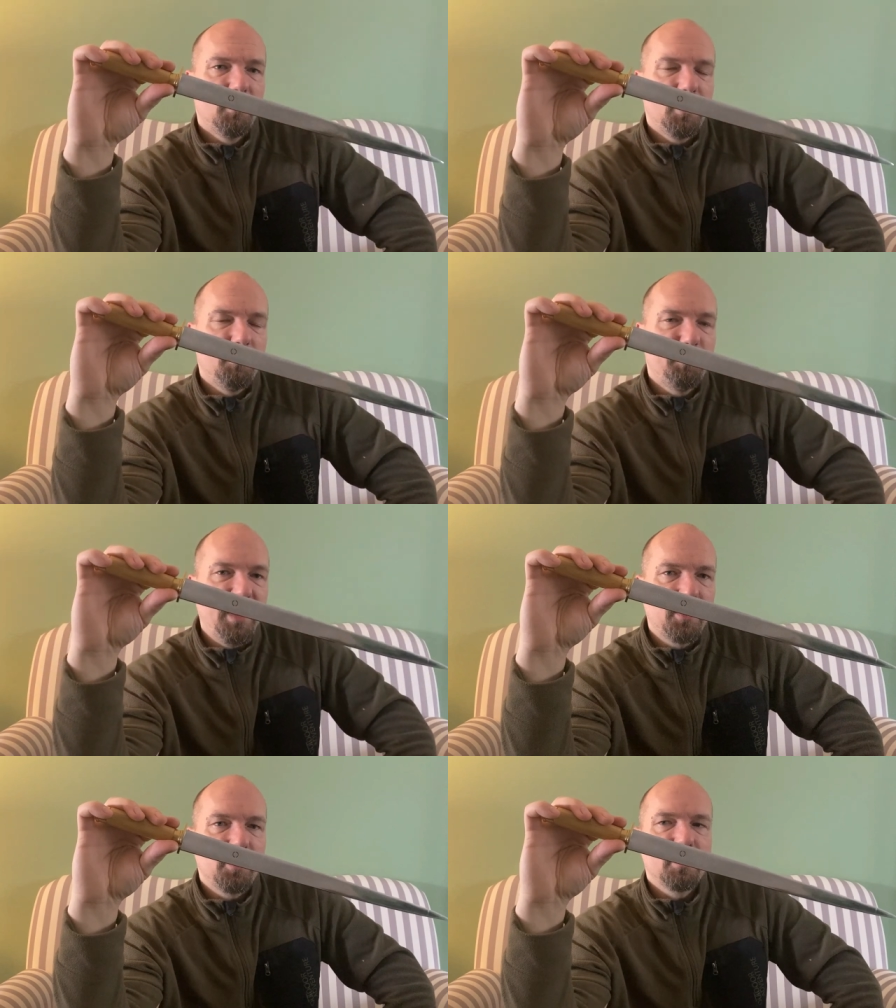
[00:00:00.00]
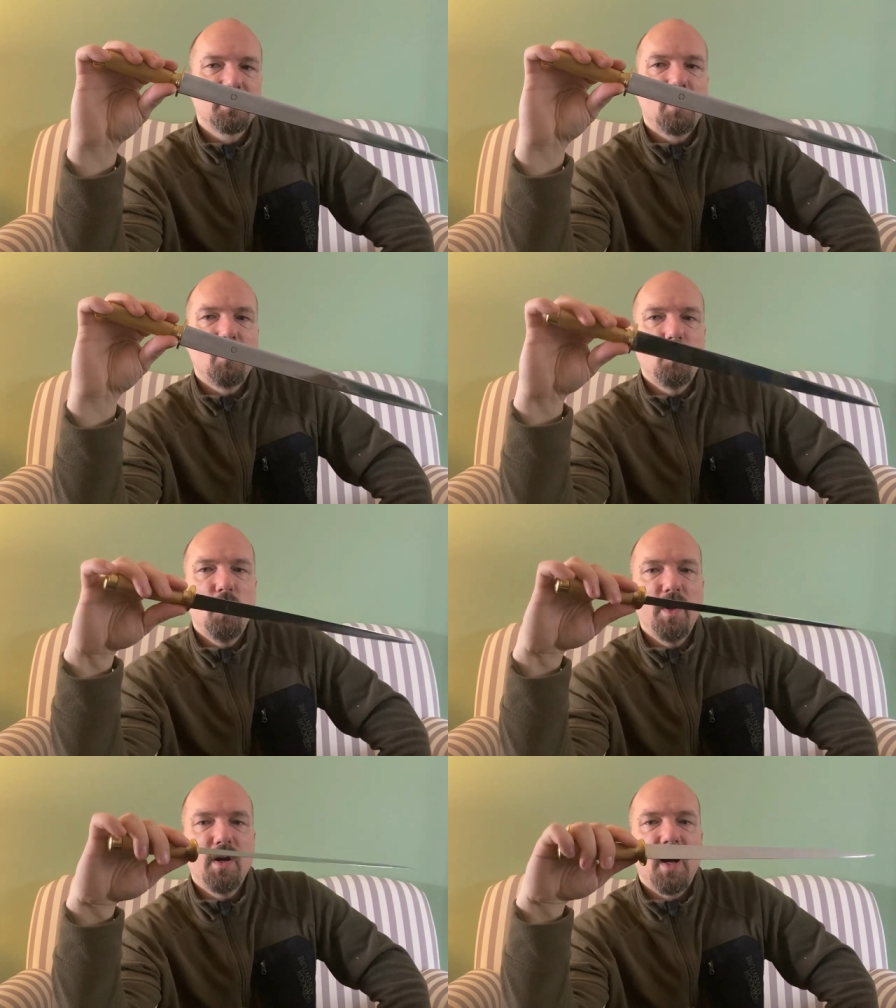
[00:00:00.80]
um, pictures of
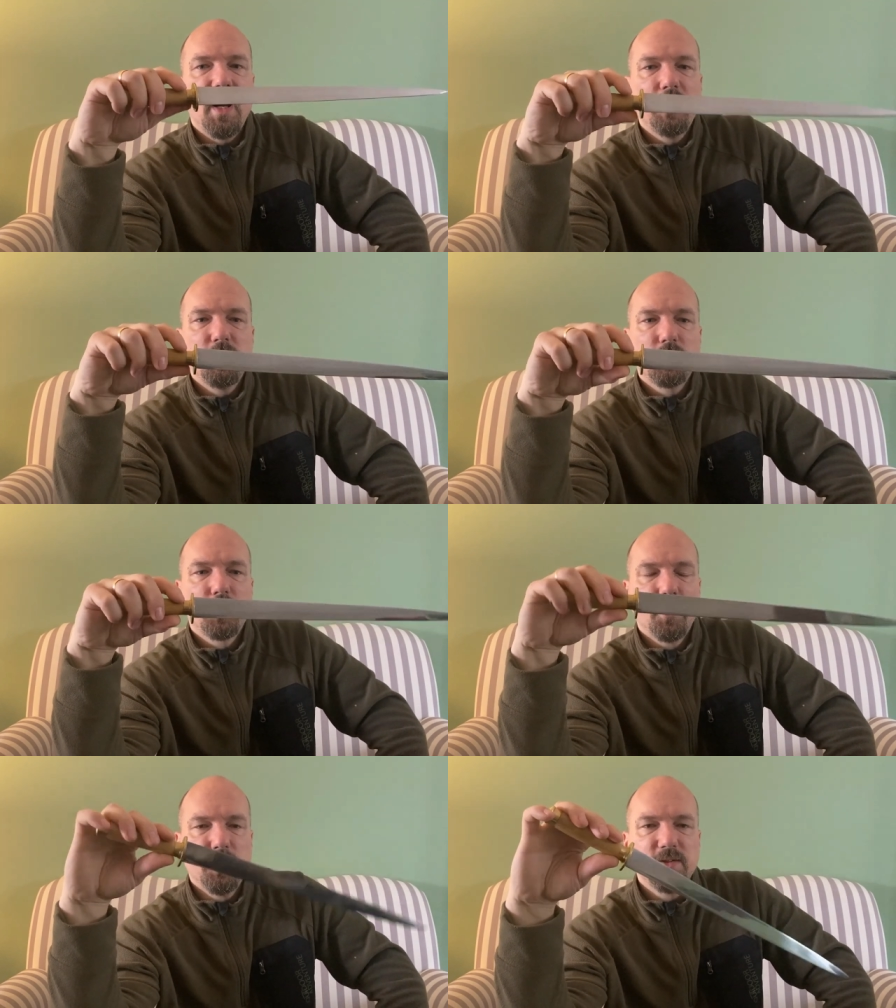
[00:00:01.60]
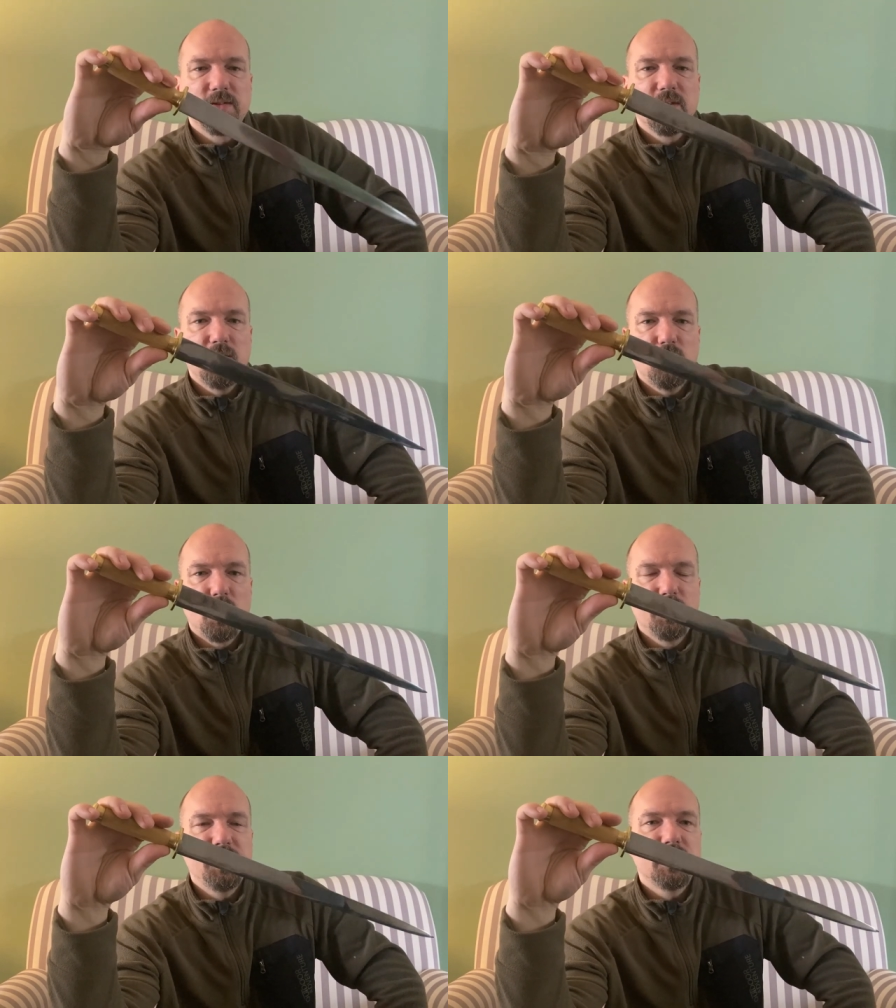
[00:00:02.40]
where Irish kerns and
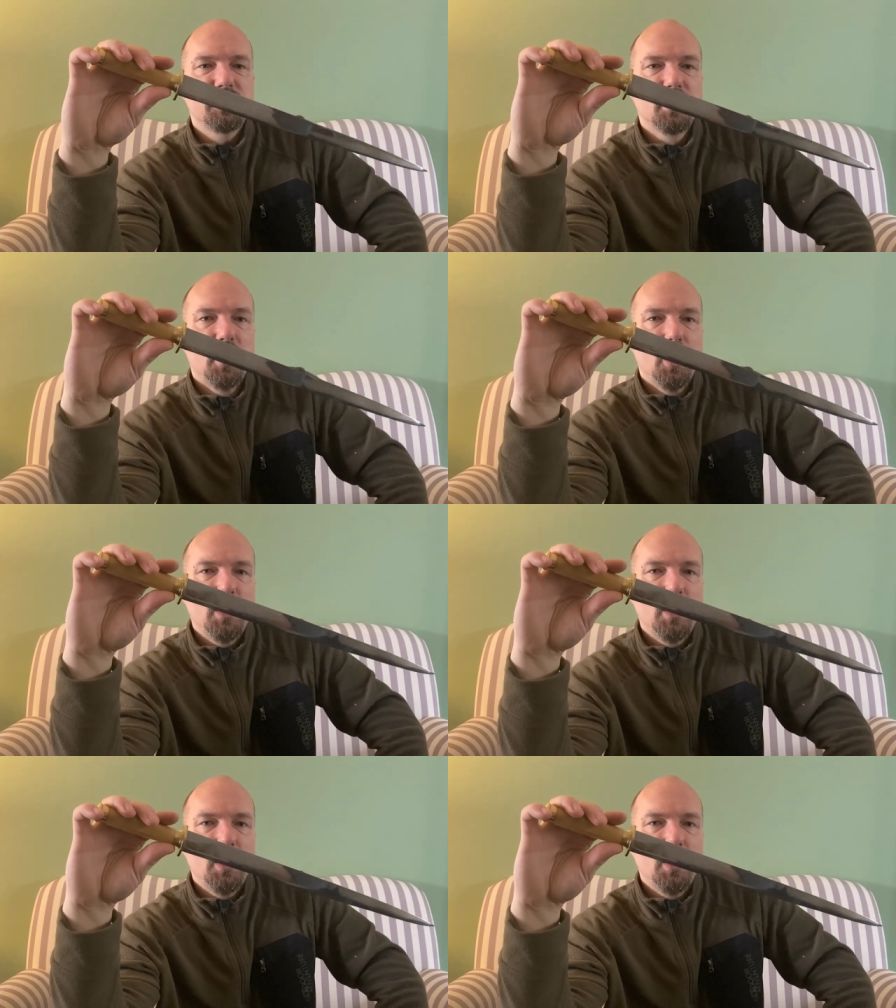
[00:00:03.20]
warriors